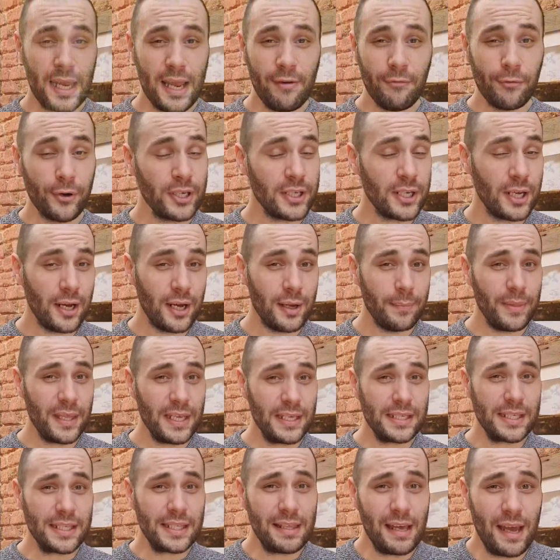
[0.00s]
every time
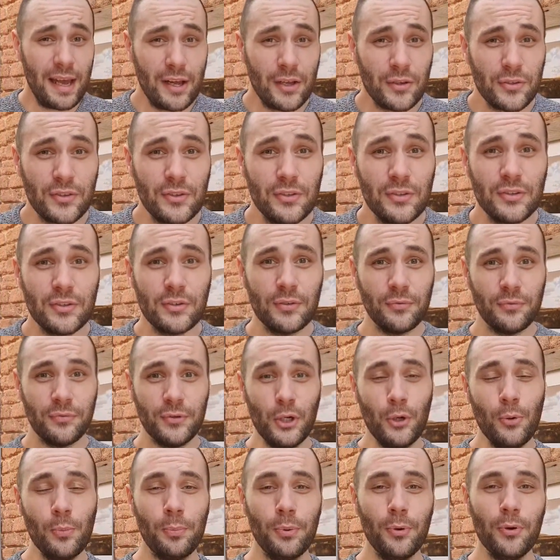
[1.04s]
these thousands of
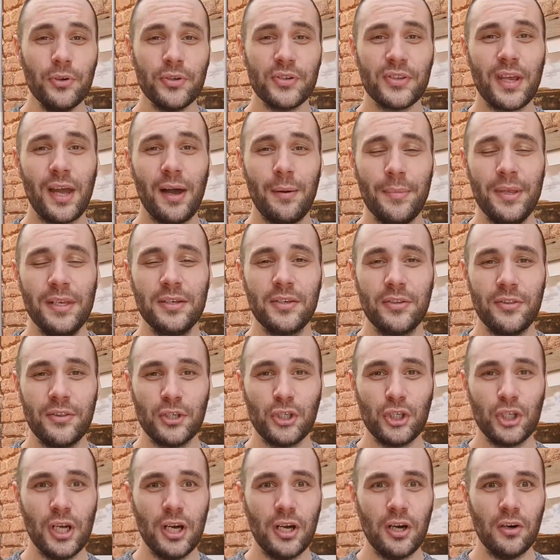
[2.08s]
new books come into the
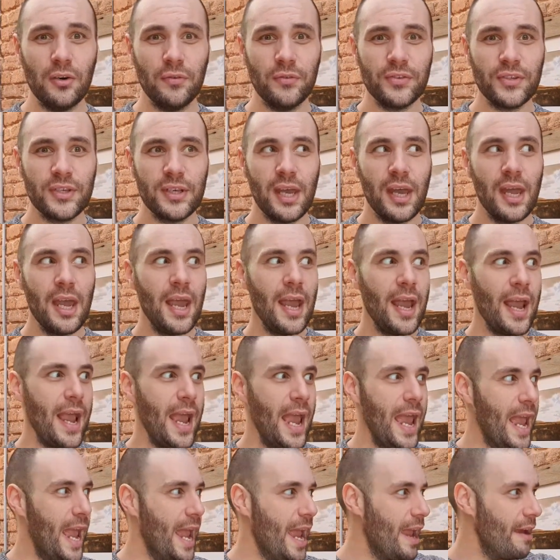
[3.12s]
shelves,
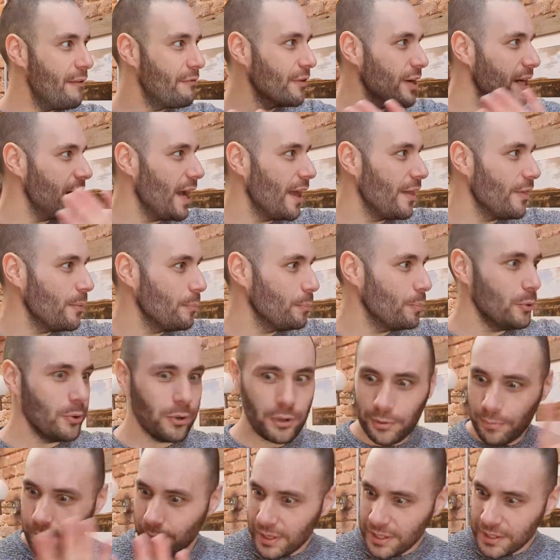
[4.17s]
every other
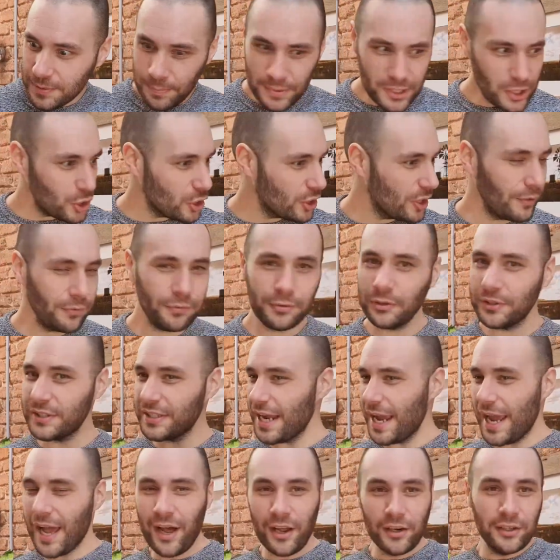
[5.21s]
book must be shuffled
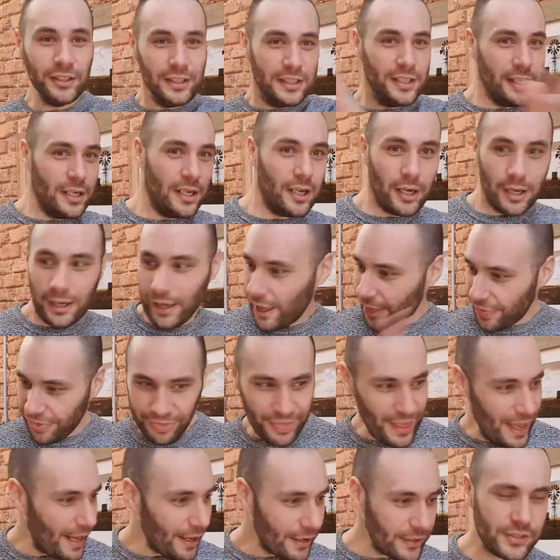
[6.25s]
down
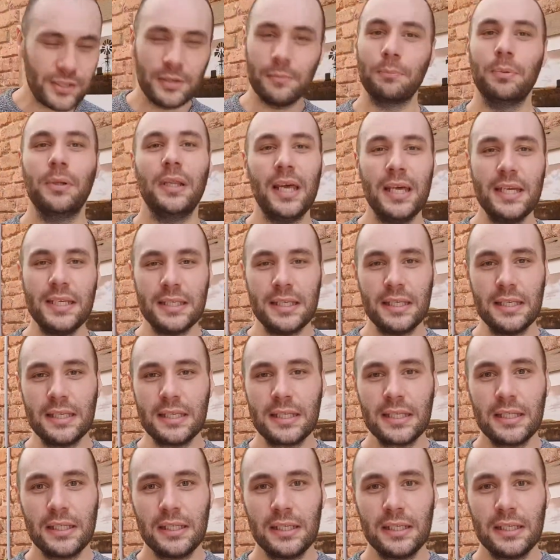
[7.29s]
1,000 places.